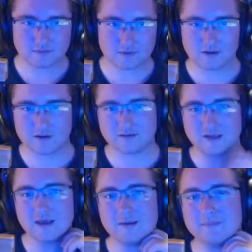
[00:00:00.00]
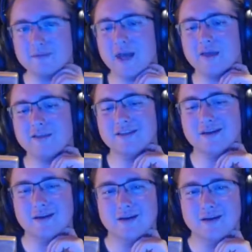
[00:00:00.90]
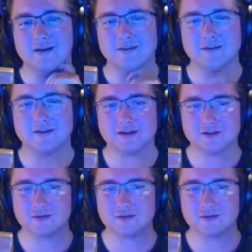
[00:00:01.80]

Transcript: Oh damn! Yeah, they're not too